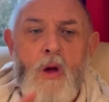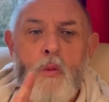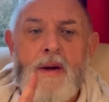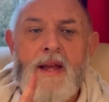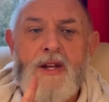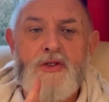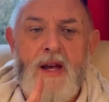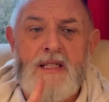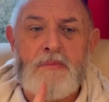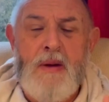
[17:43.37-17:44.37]
we need
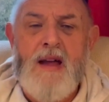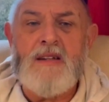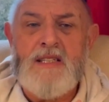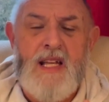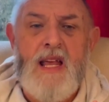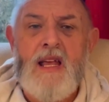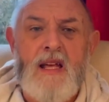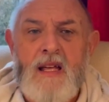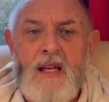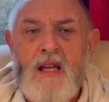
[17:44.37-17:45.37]
transparency,
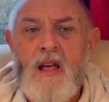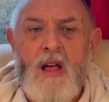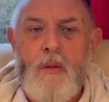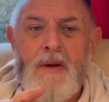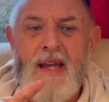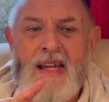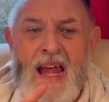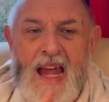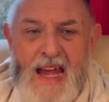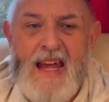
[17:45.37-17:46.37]
and we need
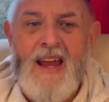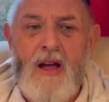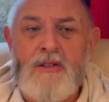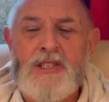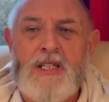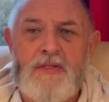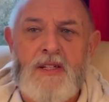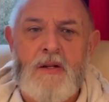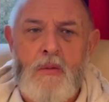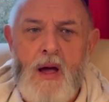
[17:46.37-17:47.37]
ego
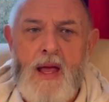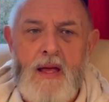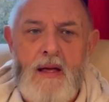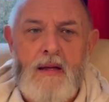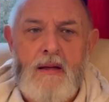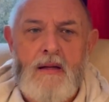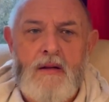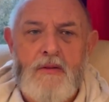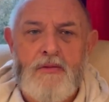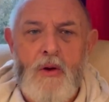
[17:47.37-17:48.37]
shifted away
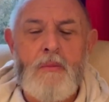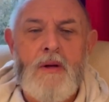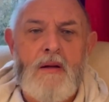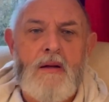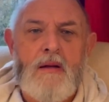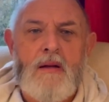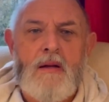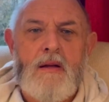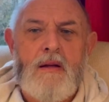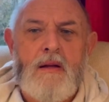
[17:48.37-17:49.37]
from
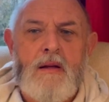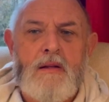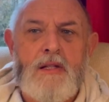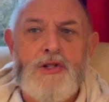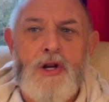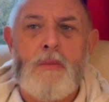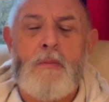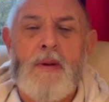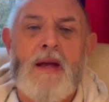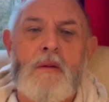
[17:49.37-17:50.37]
the job
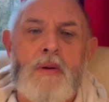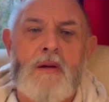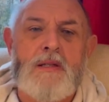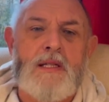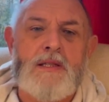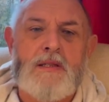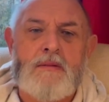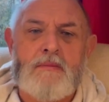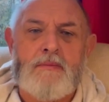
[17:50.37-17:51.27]
of being a politician.